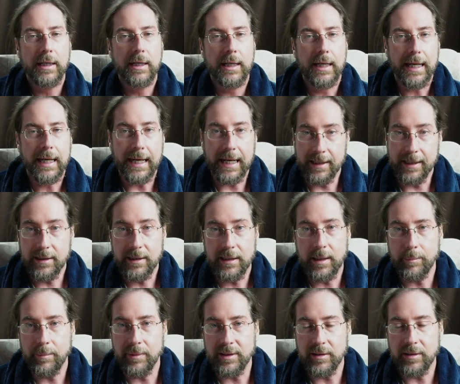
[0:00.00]
ended
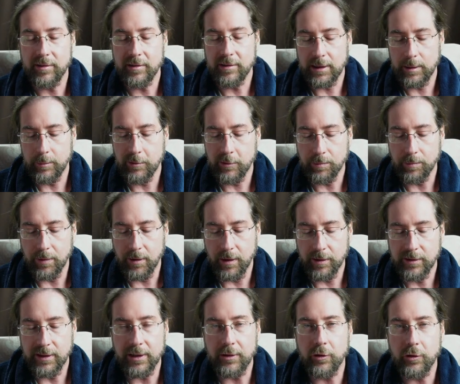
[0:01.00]
up at the same
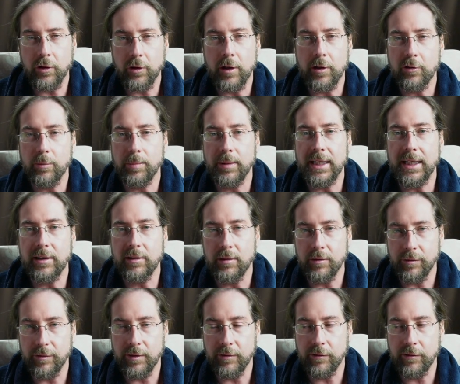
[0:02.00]
spot and charged back to
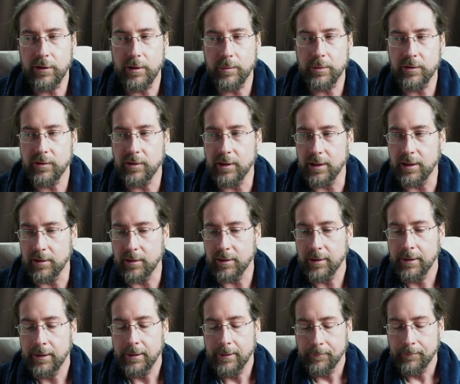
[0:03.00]
50%.
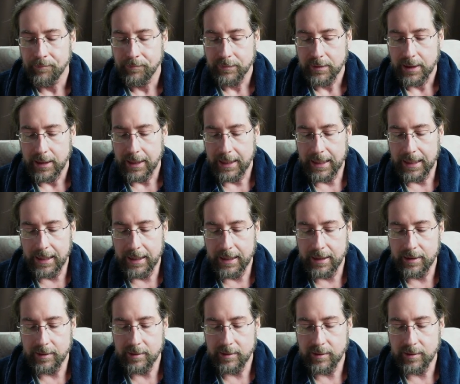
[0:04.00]

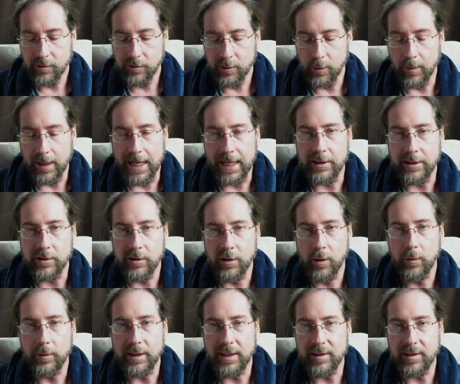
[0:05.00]
And so I
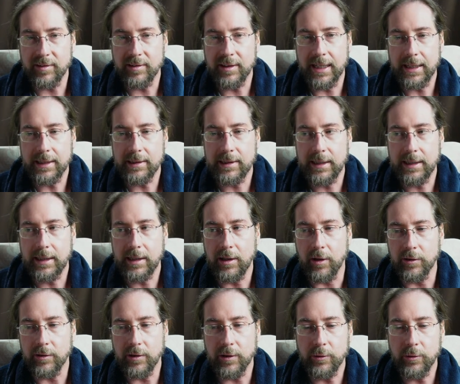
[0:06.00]
know exactly
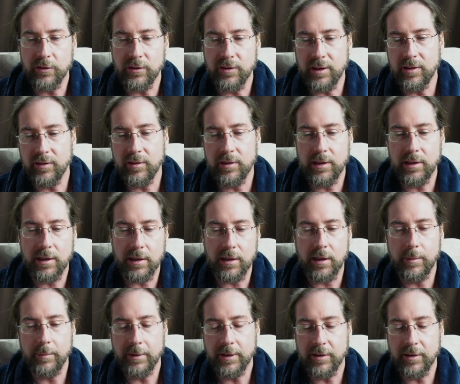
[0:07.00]
on those 60
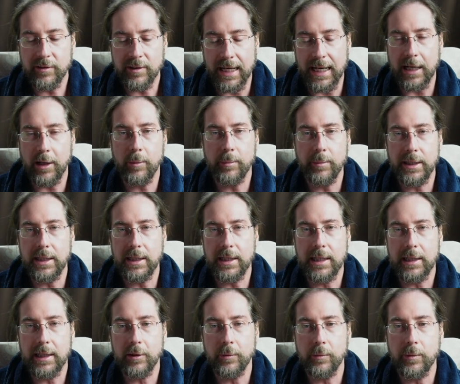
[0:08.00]
kilometers how many
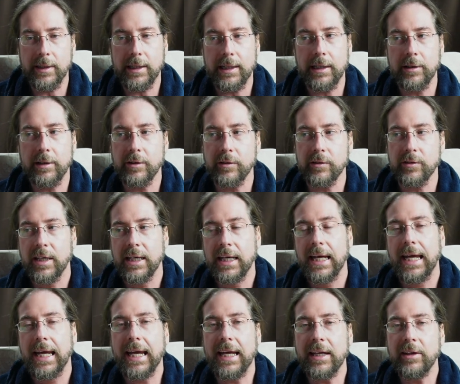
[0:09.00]
kilowatt hours
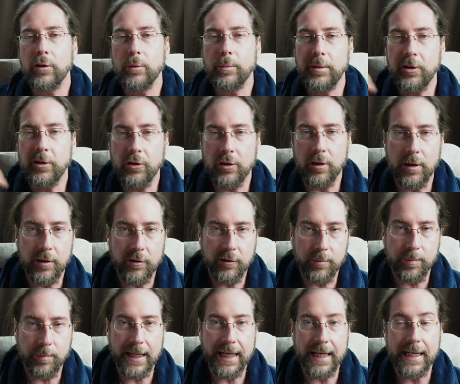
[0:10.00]
had to be charged
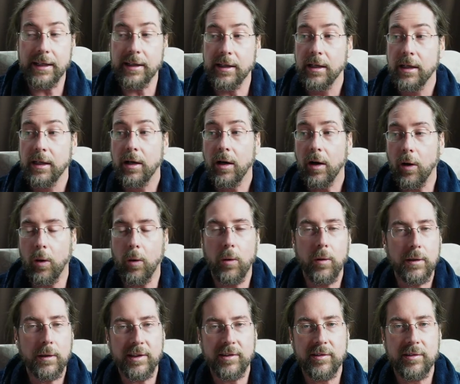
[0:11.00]
back,
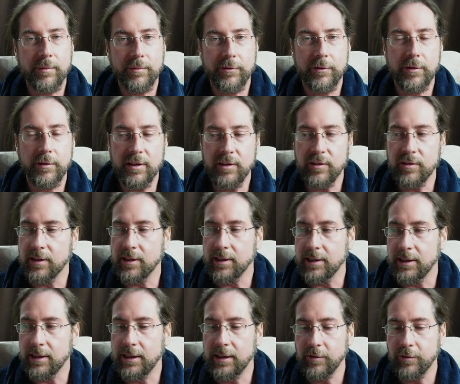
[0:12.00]
all except for Nissan
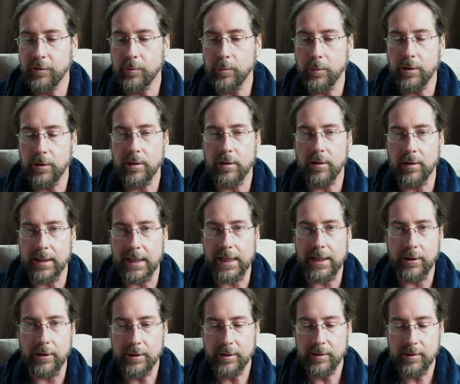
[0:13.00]
Leaf were on
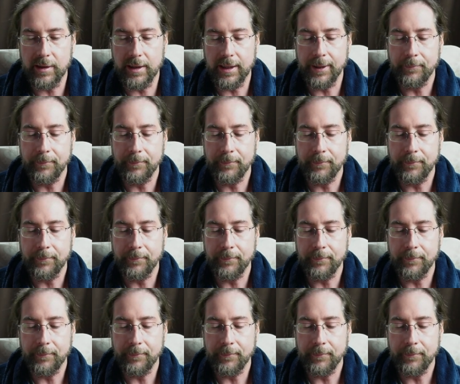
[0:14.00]
Ionity.